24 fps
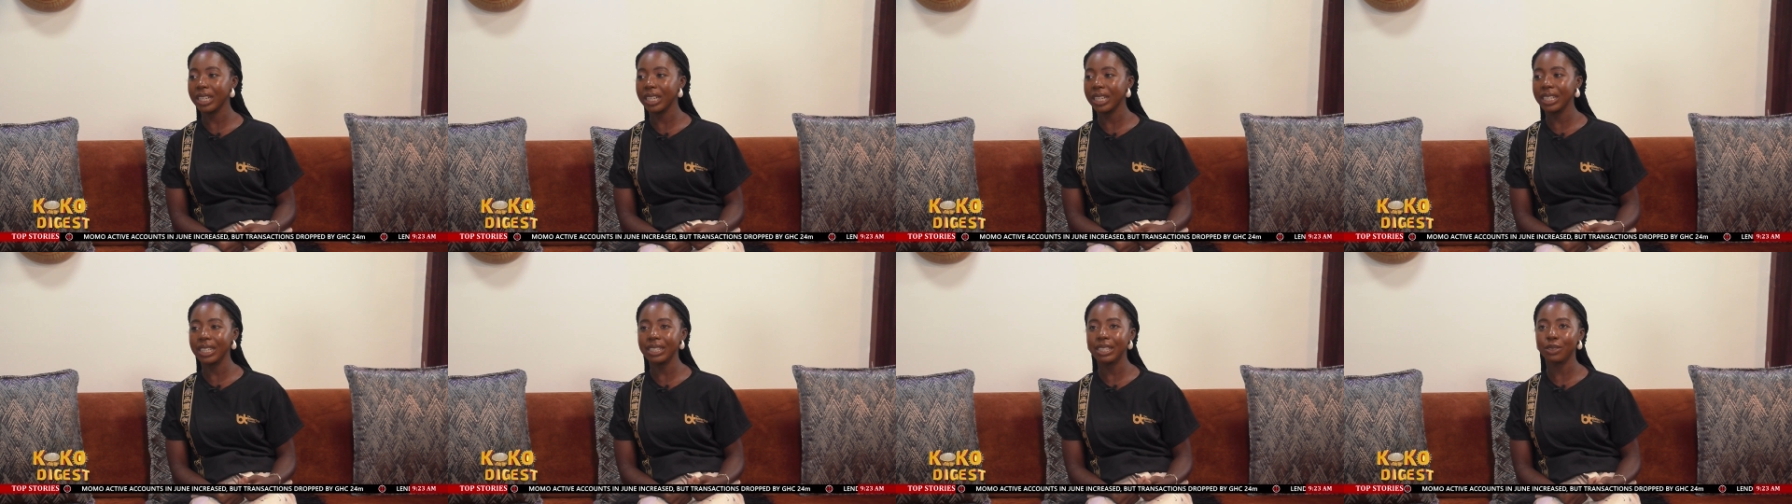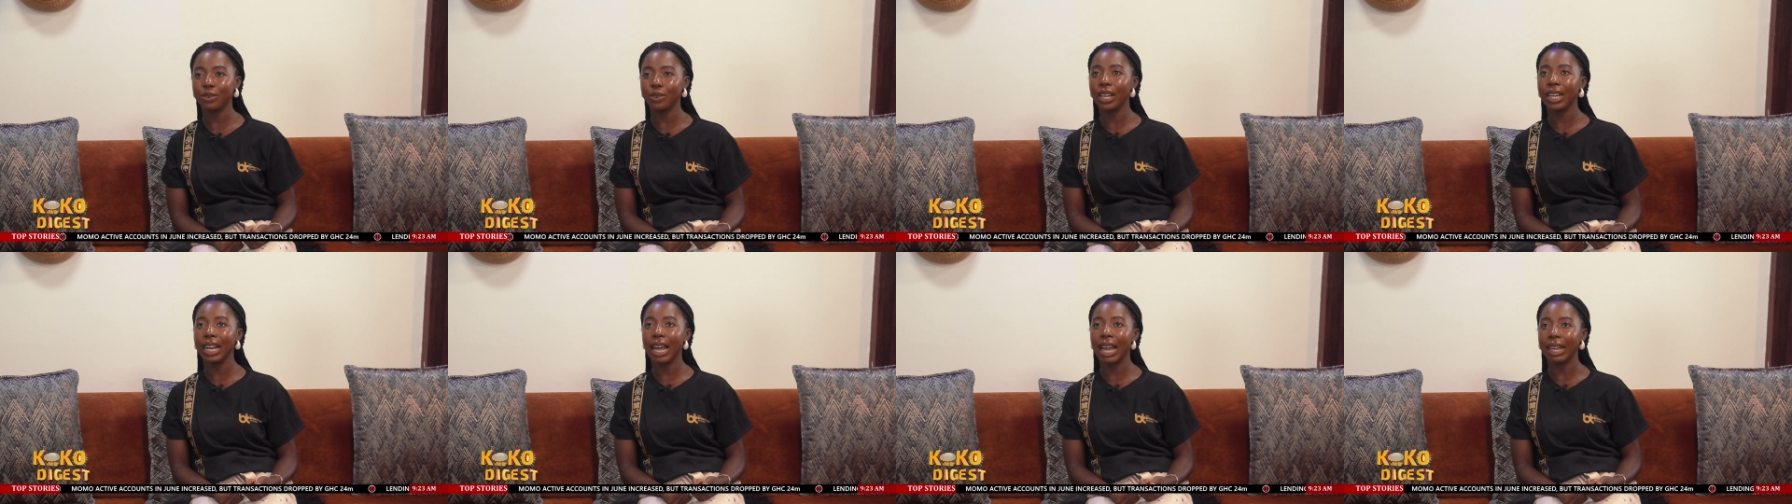And this
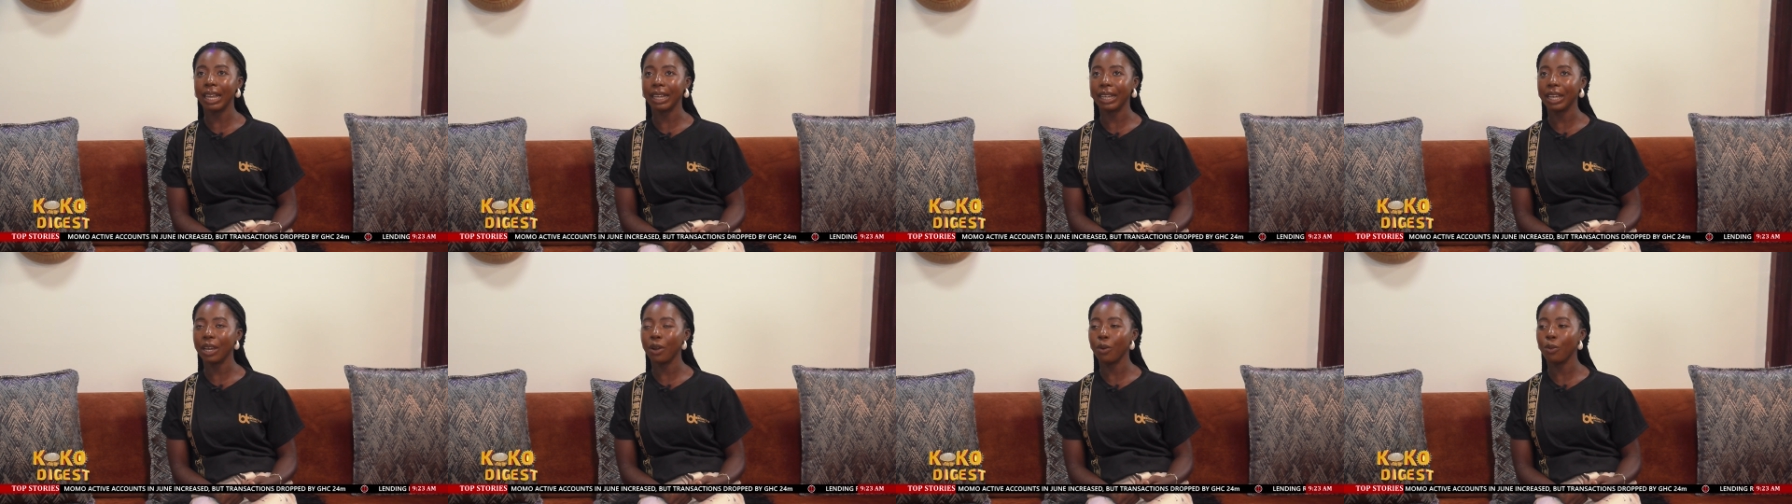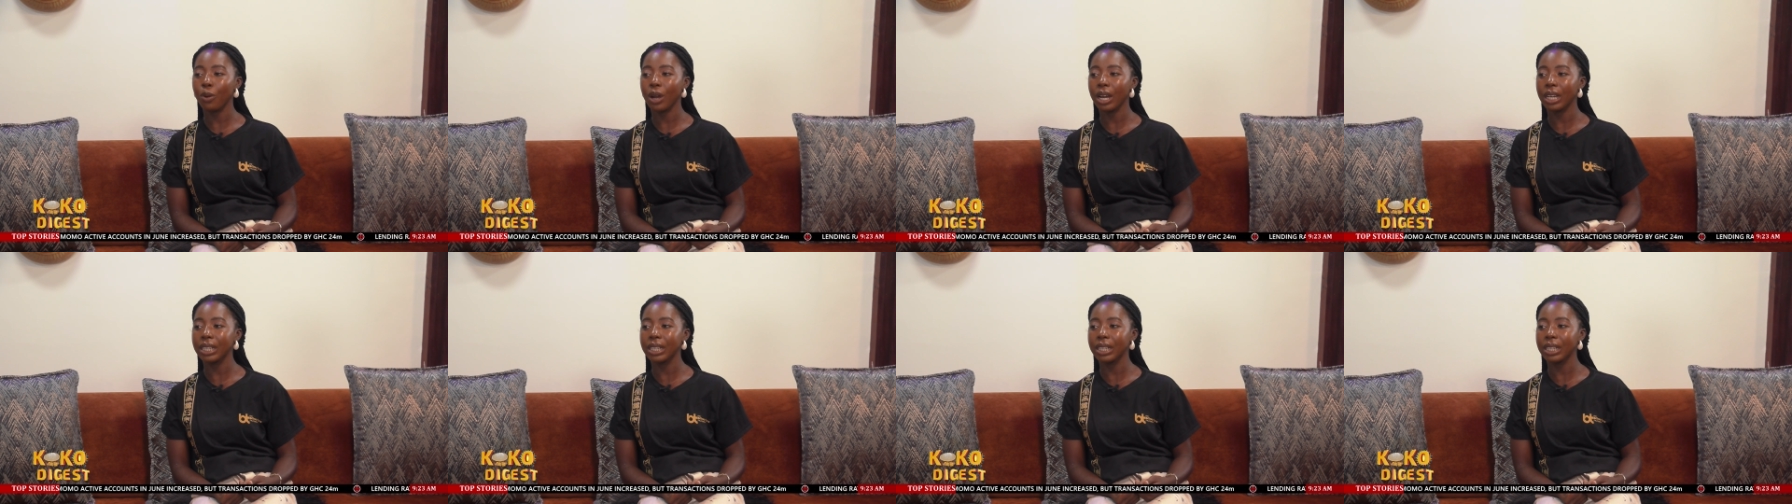is not like
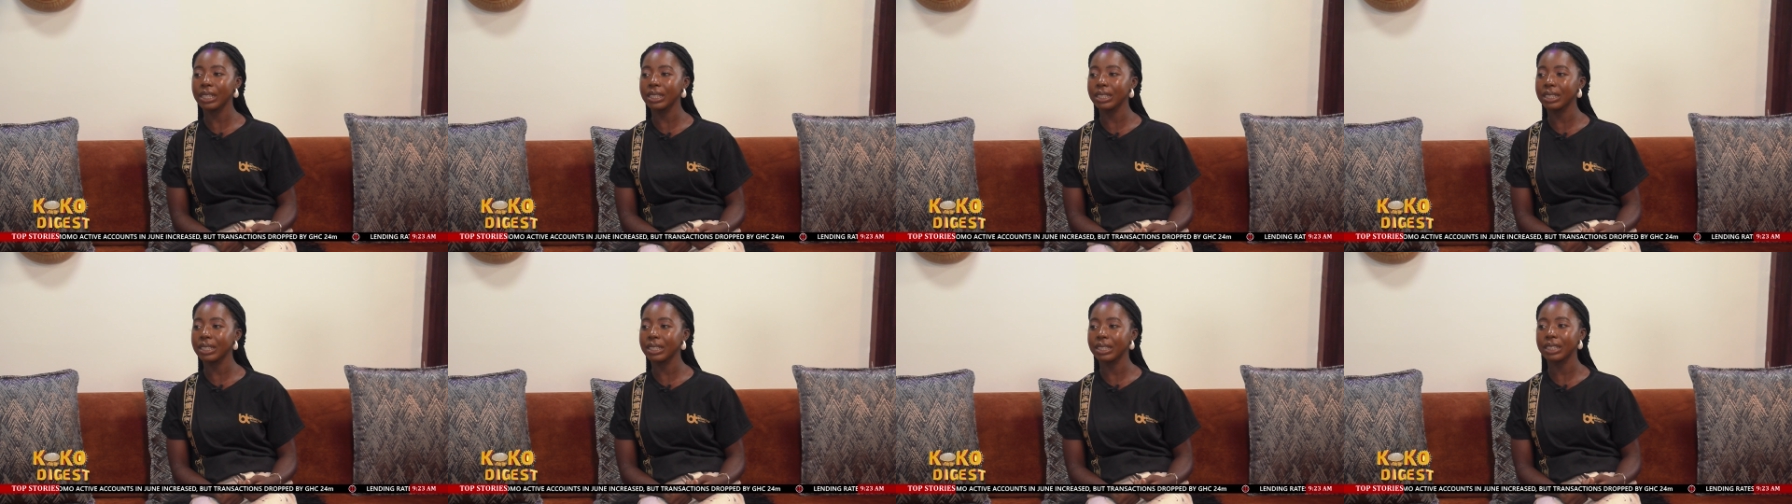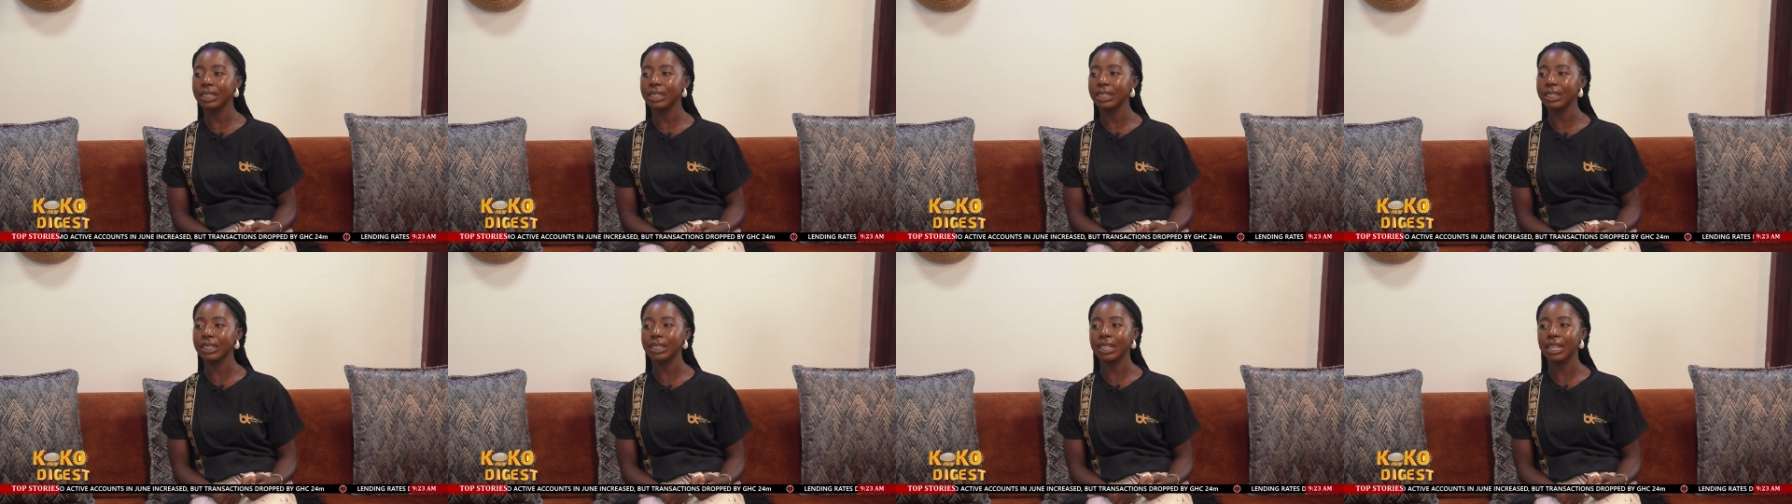a once
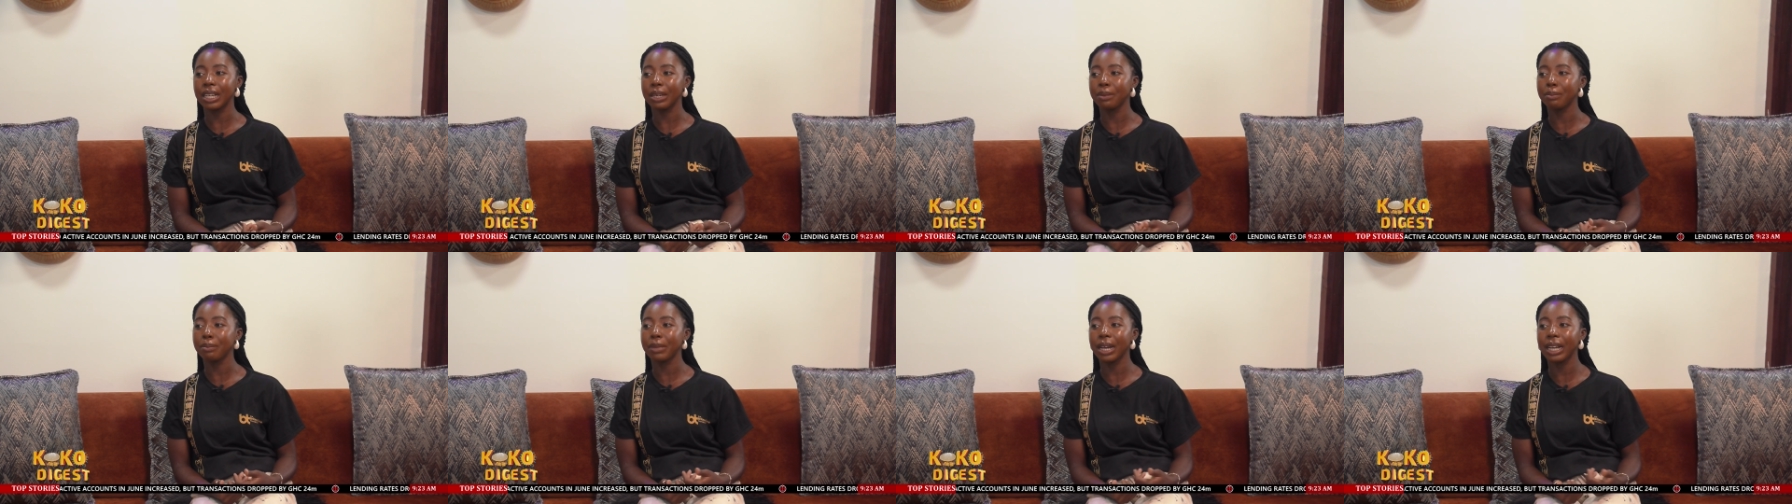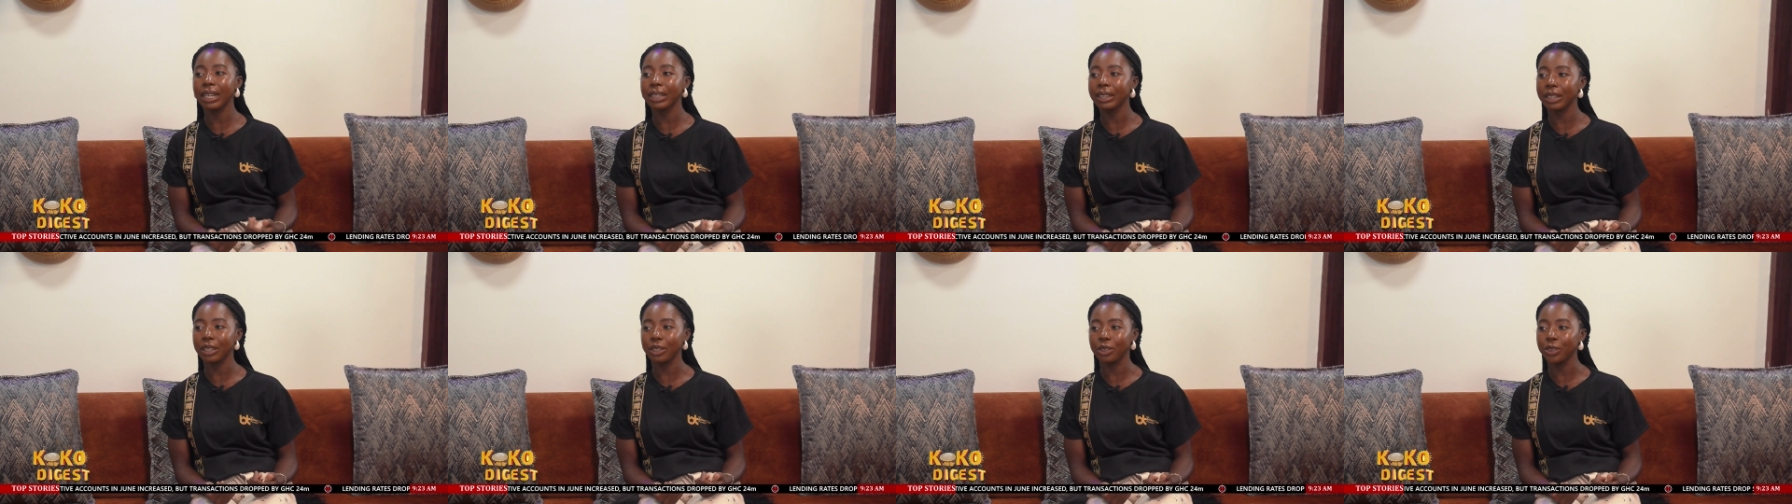in a
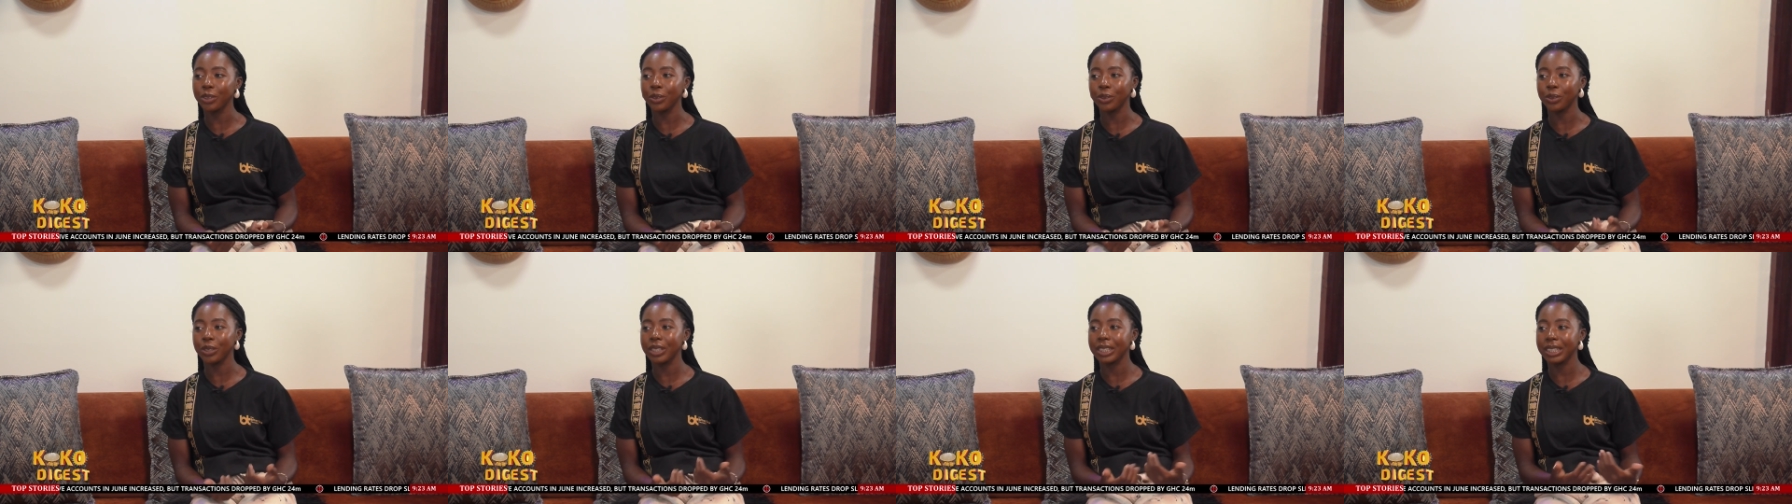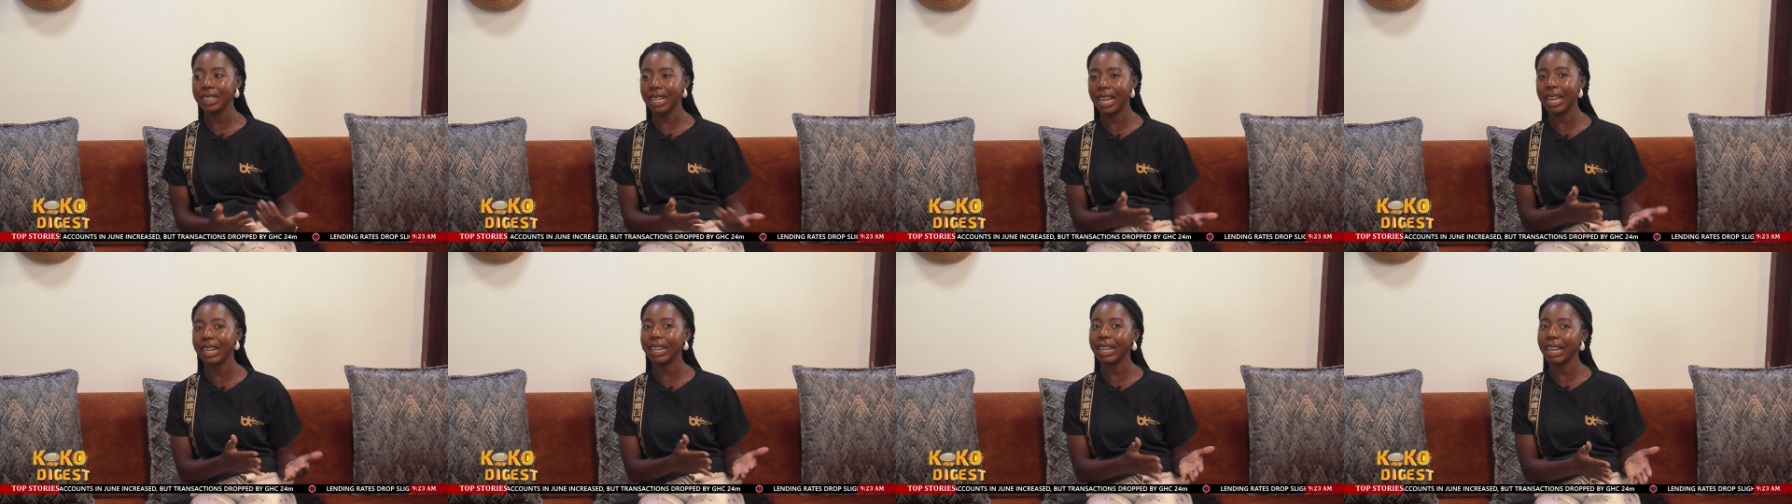month yeah. issue.
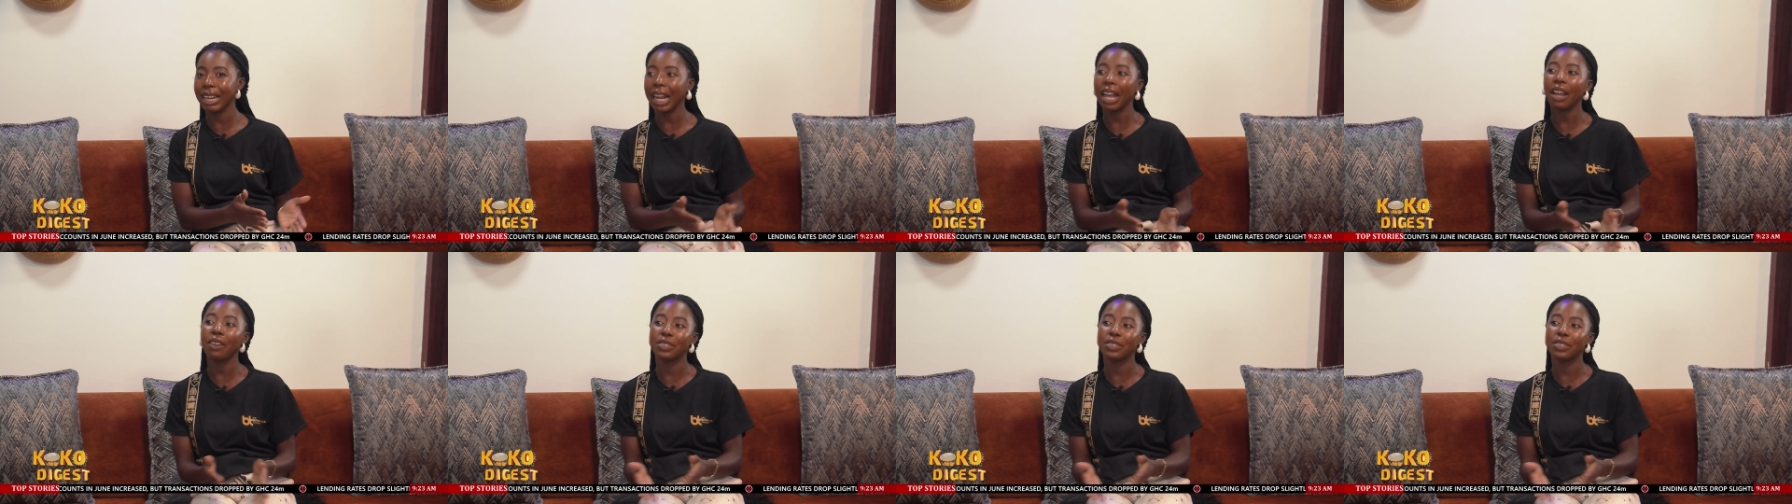It's like a